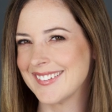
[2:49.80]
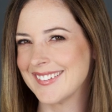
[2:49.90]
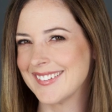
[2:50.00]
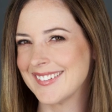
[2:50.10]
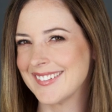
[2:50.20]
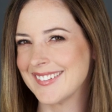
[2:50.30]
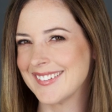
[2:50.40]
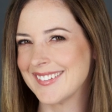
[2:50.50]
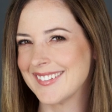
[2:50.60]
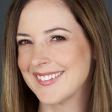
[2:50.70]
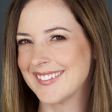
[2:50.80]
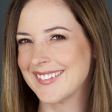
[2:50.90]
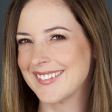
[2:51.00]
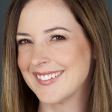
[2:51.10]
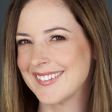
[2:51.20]

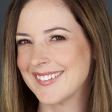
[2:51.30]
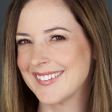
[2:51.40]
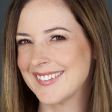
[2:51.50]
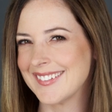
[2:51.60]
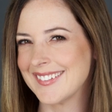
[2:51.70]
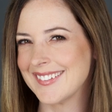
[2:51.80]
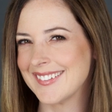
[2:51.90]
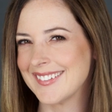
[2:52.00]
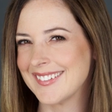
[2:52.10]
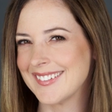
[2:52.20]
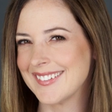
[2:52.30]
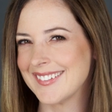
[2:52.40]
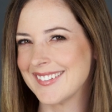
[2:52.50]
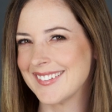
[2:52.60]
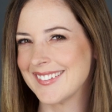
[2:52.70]

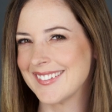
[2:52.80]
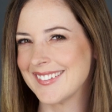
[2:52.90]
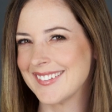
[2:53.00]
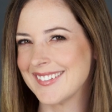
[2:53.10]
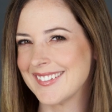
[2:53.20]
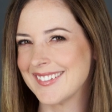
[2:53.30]
The person shown says nothing.